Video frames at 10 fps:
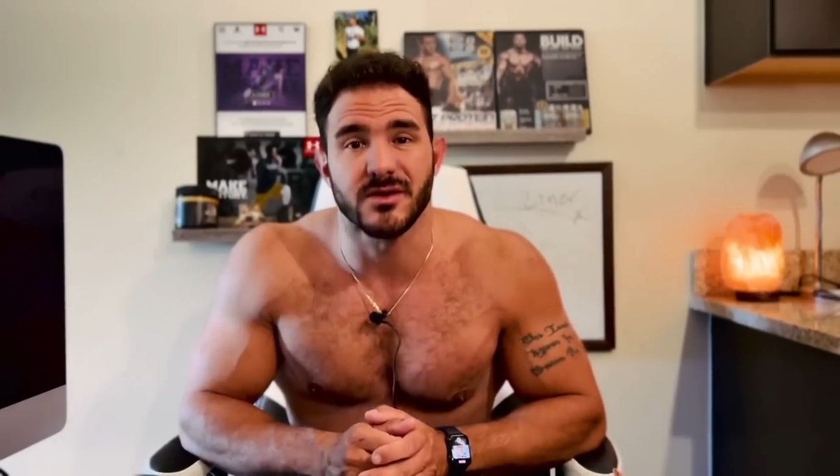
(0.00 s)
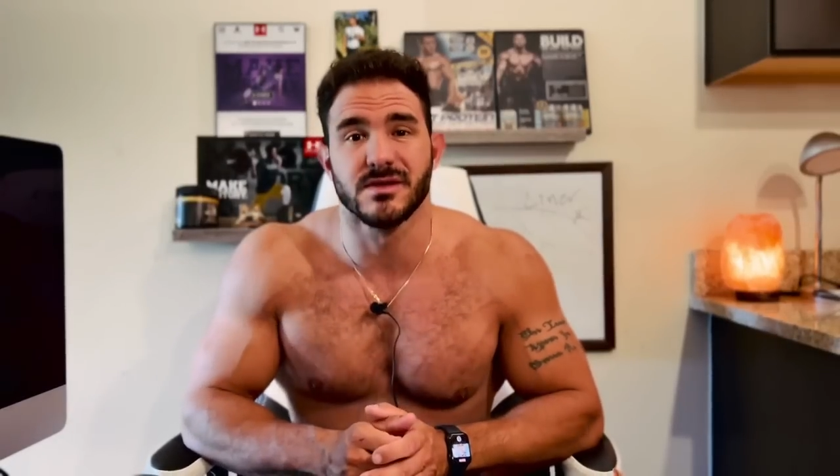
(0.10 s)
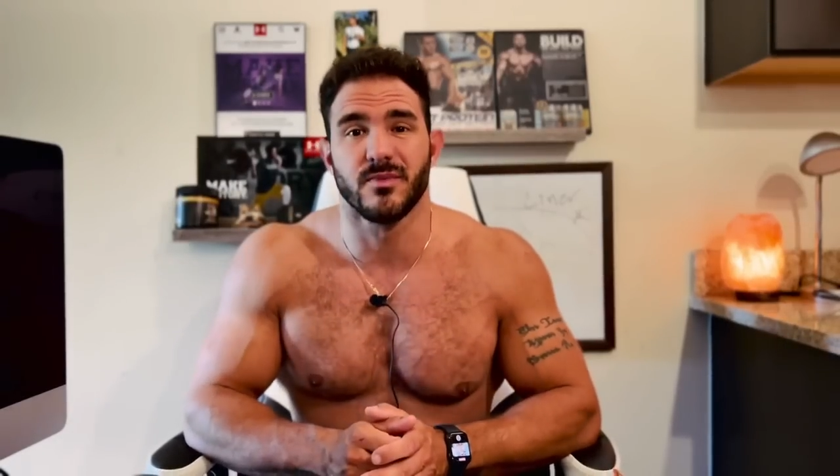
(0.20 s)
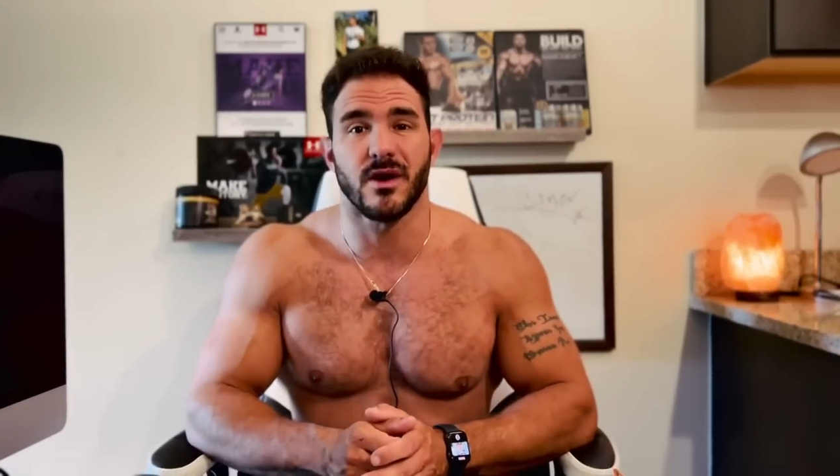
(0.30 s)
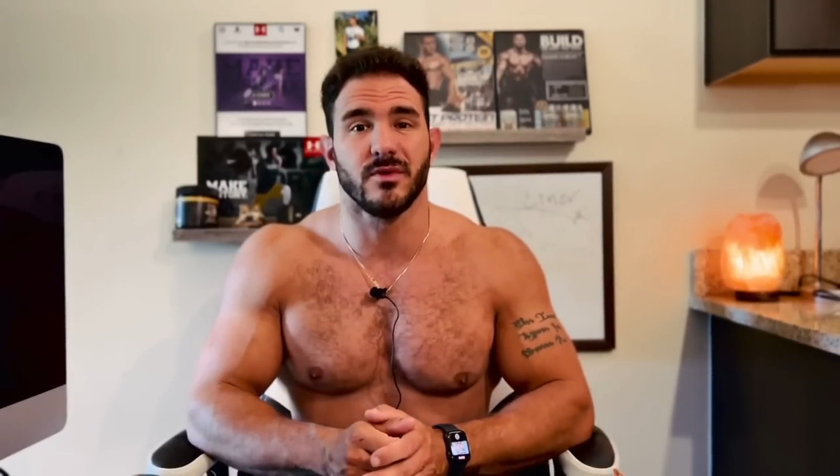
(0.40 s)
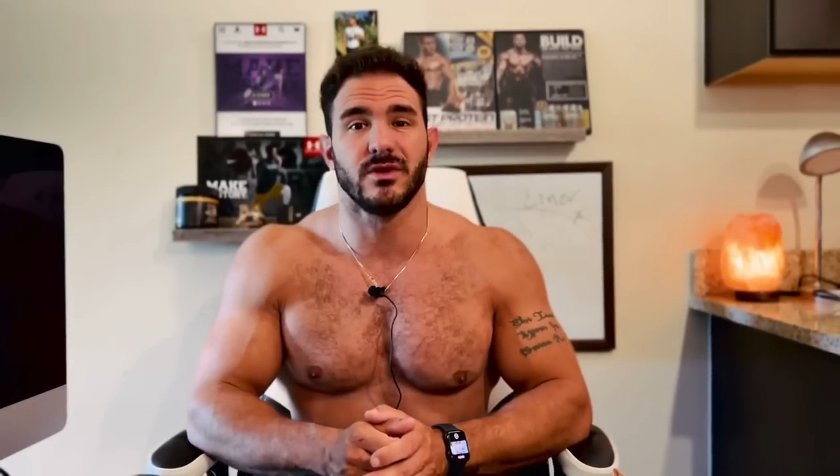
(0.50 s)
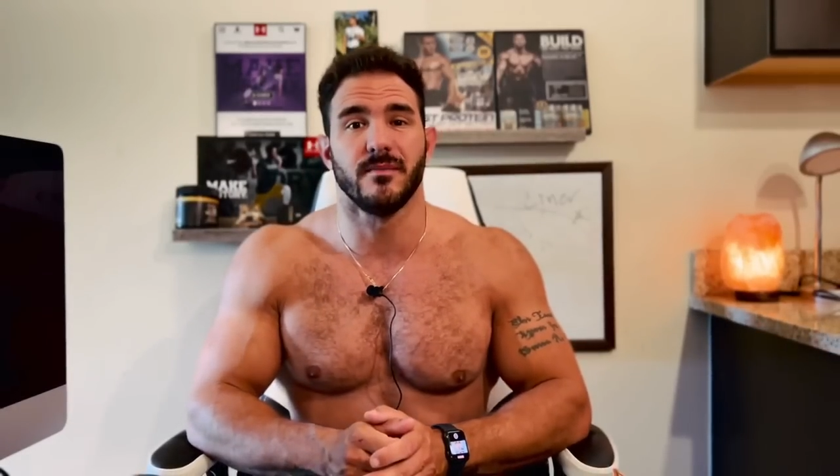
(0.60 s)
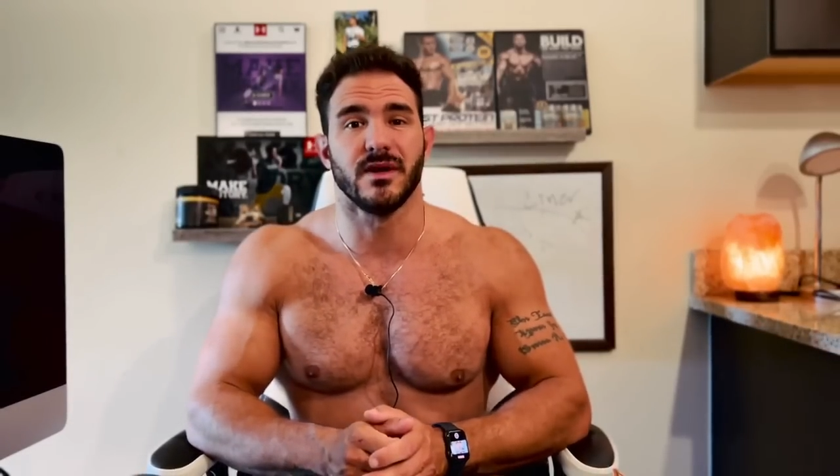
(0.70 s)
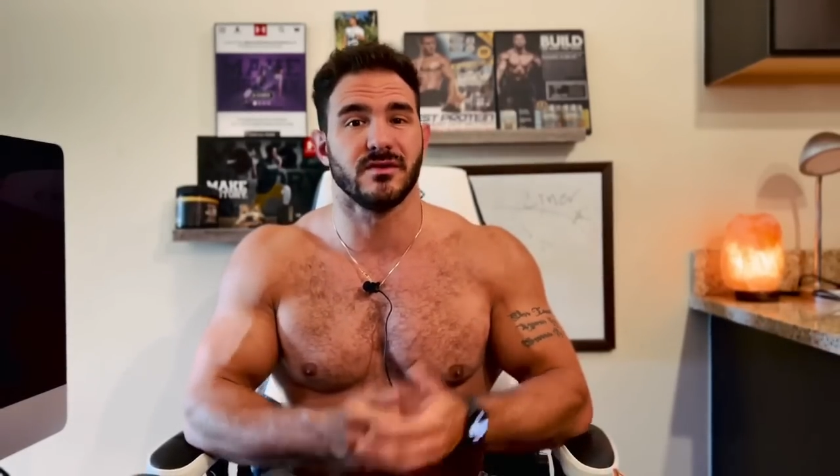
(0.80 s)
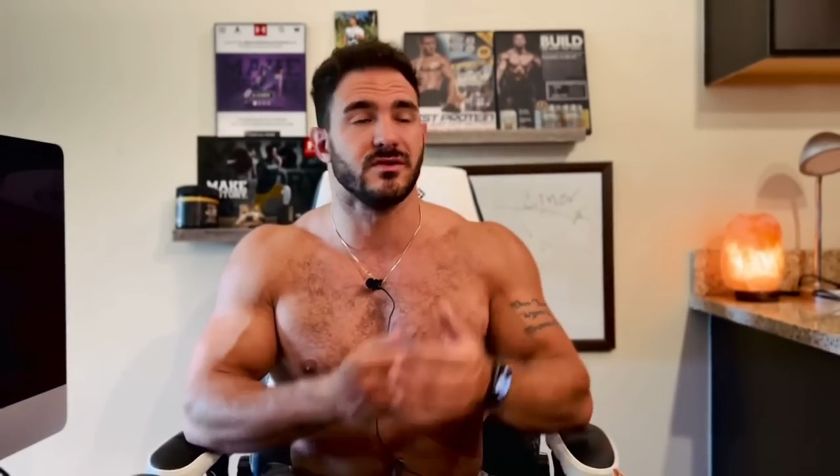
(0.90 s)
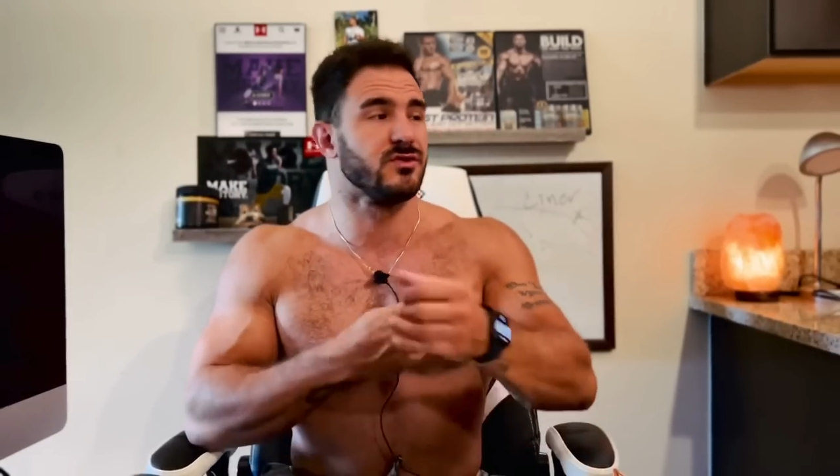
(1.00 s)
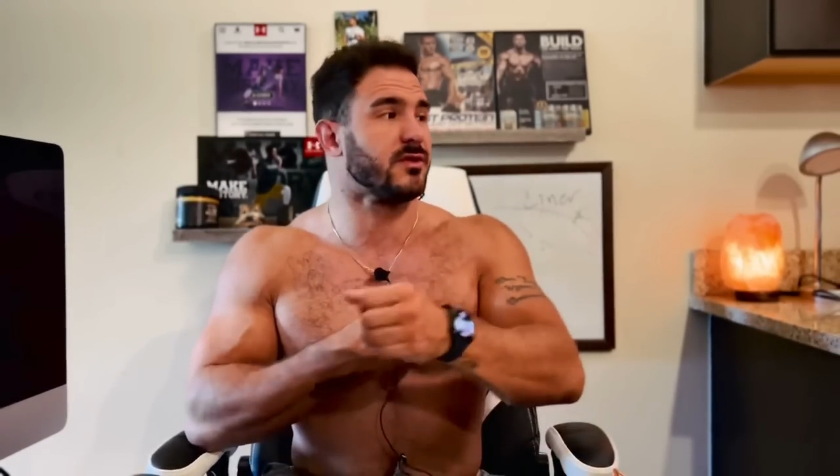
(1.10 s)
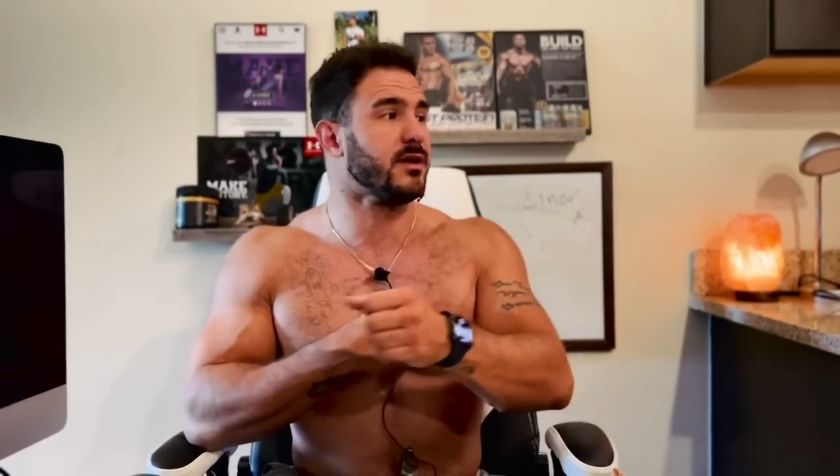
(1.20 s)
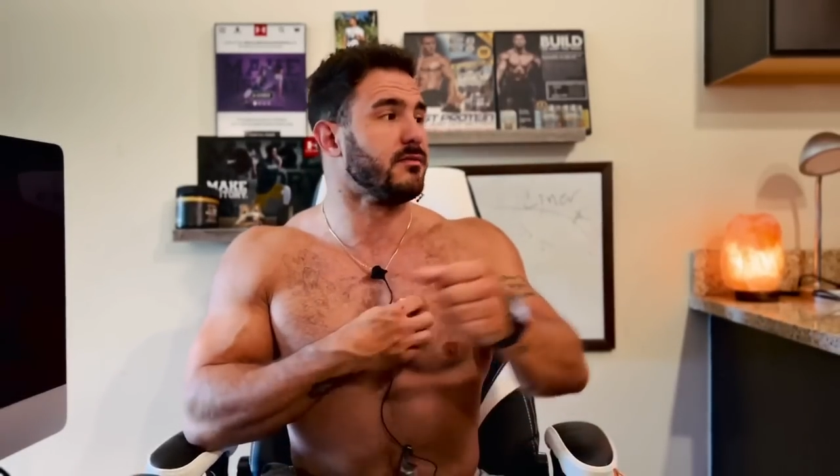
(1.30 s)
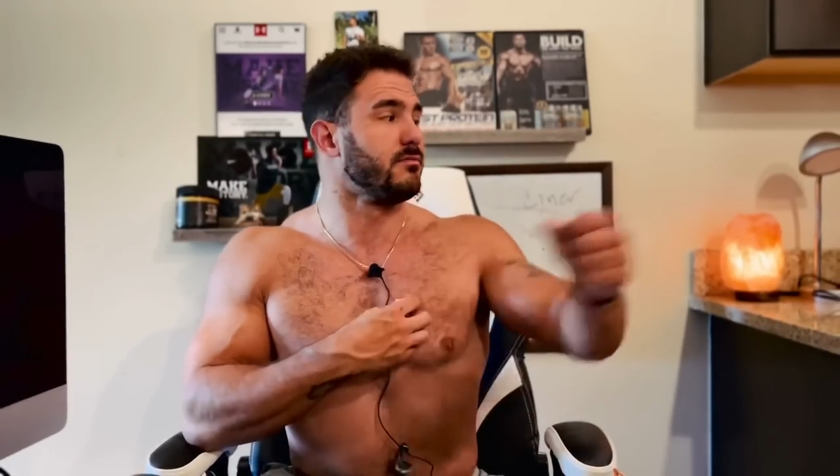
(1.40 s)
The problem with dumbbells is you're
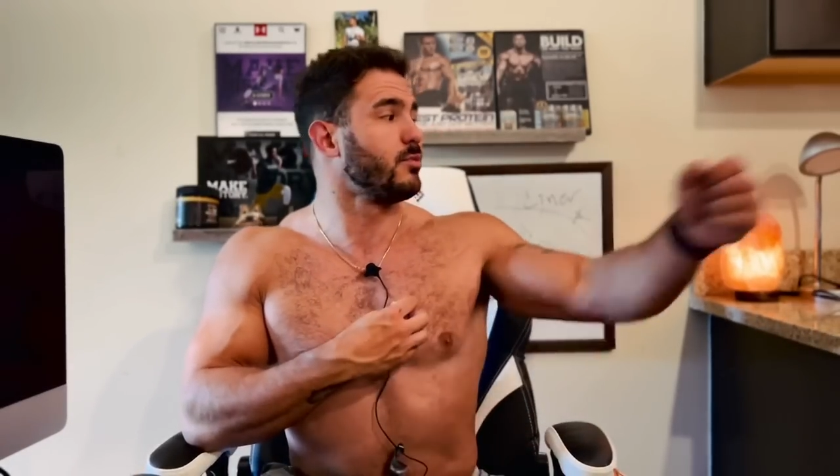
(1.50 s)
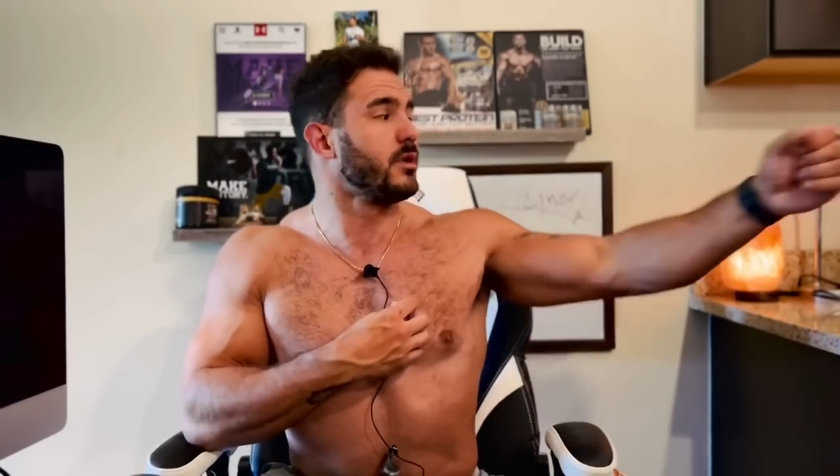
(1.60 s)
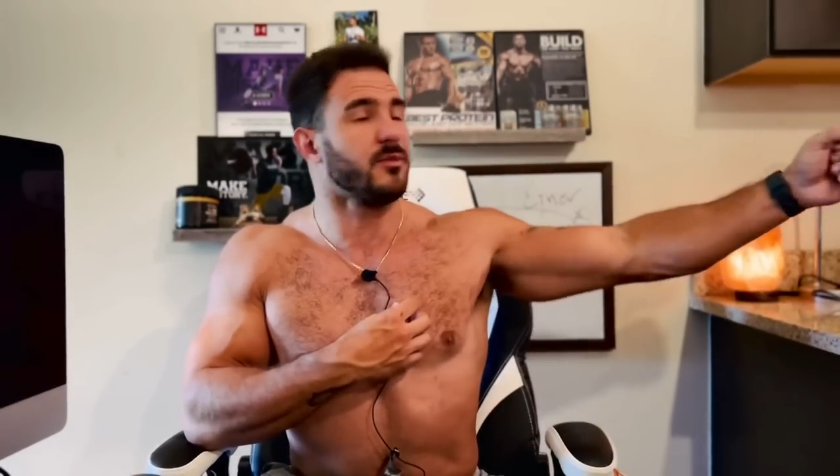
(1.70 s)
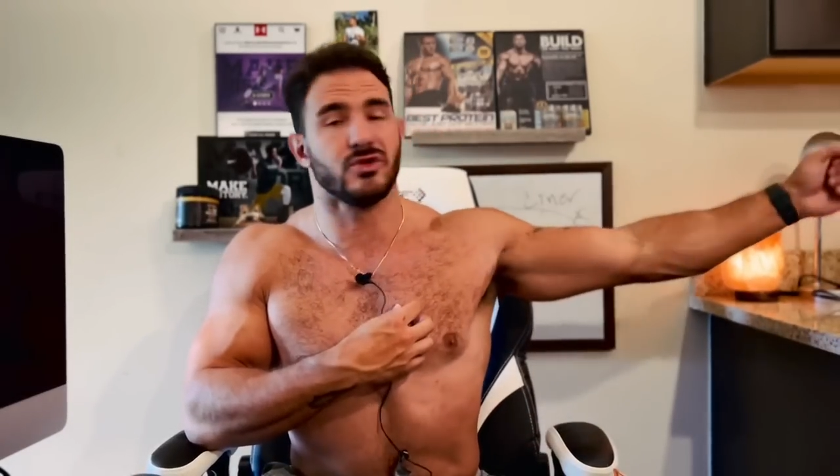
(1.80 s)
getting pretty much